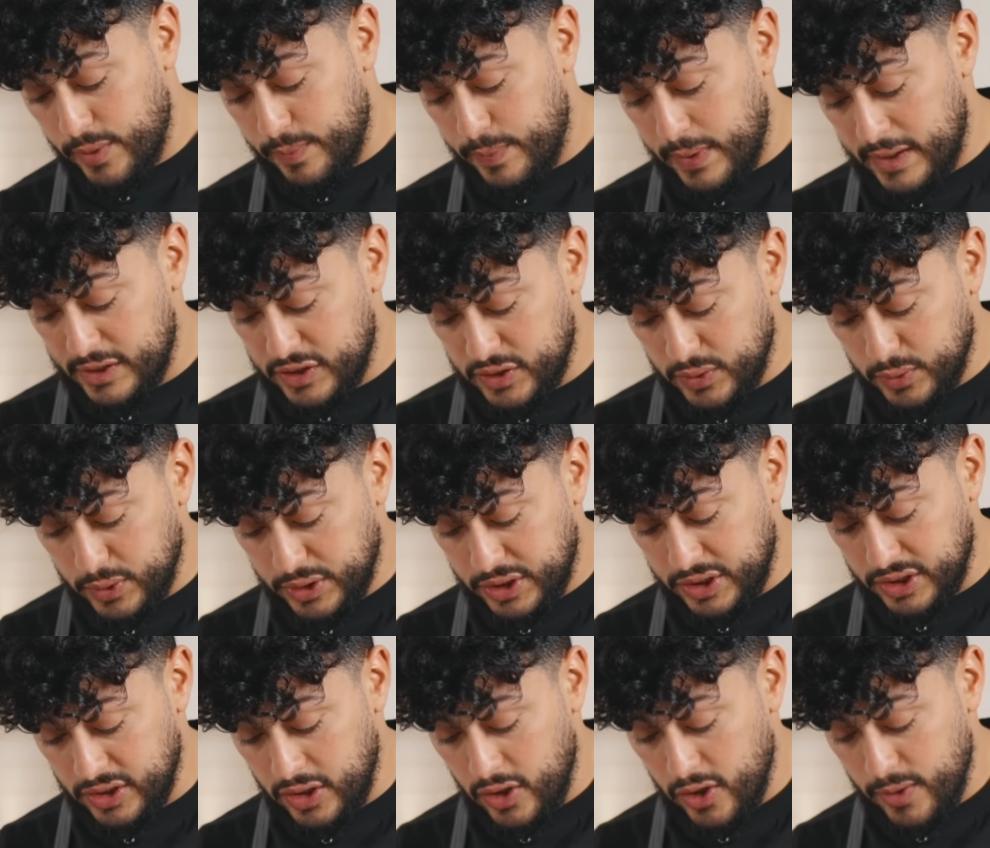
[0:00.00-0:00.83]
and pestle with
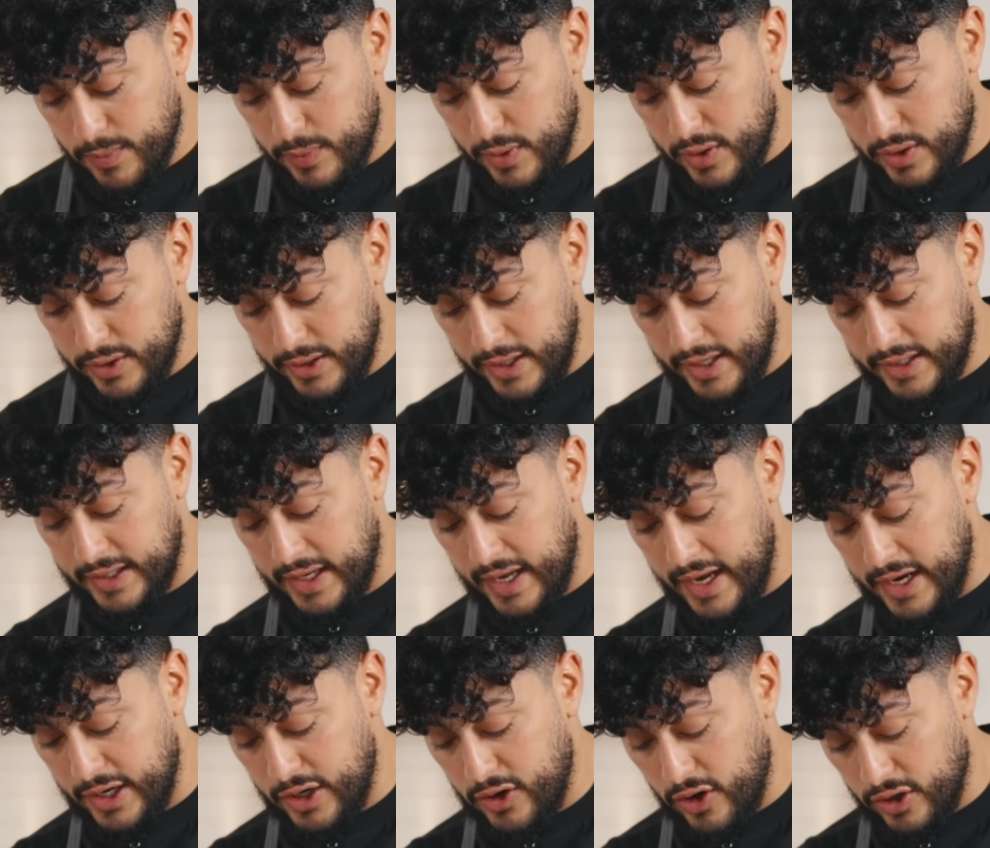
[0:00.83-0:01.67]
the heartburn,
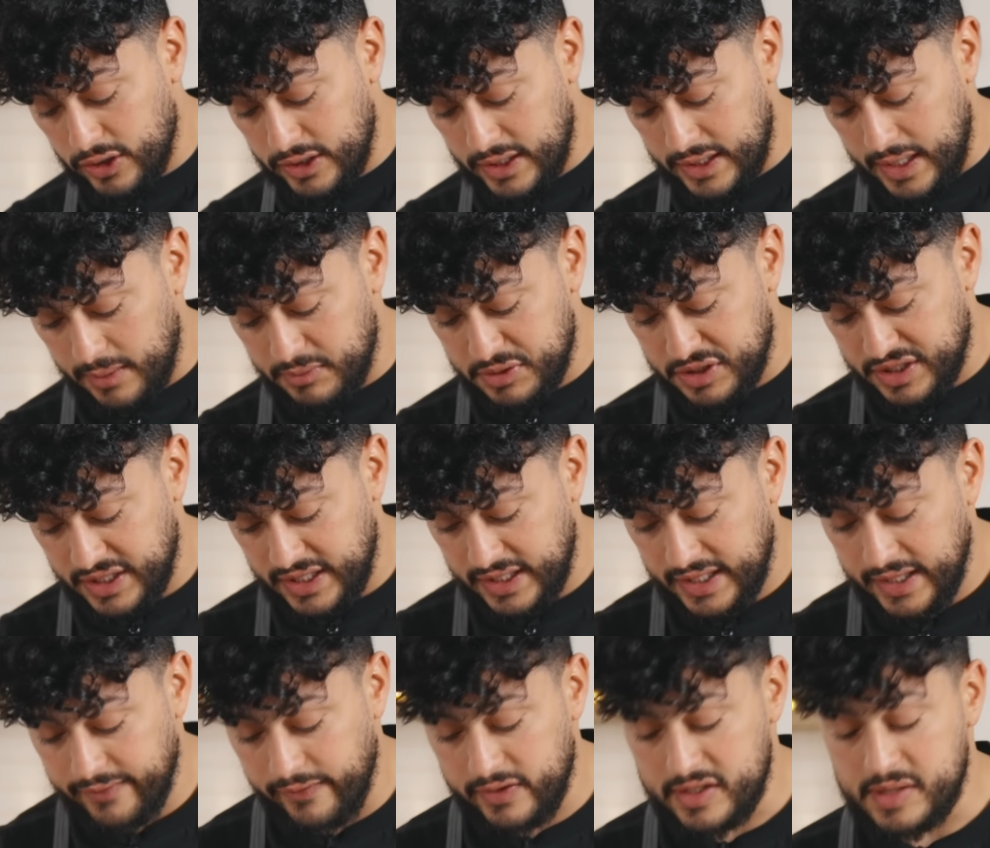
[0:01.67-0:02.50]
AKA garlic, I'm just gonna
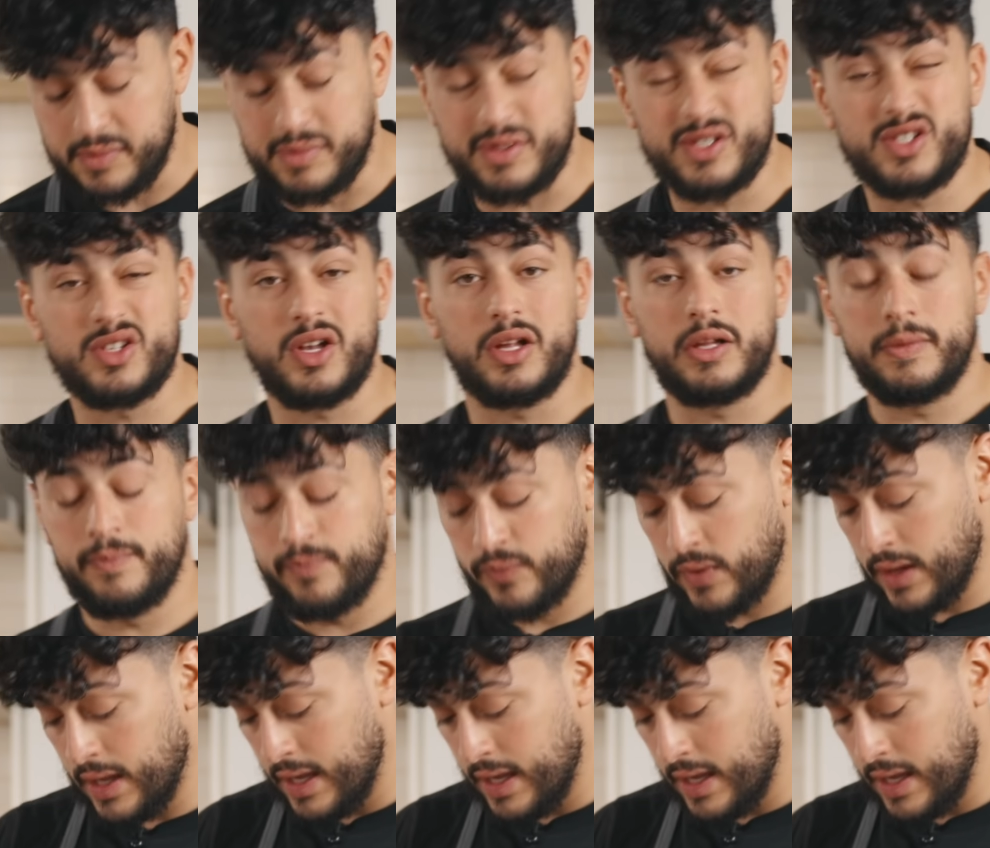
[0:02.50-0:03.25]
give it some salt.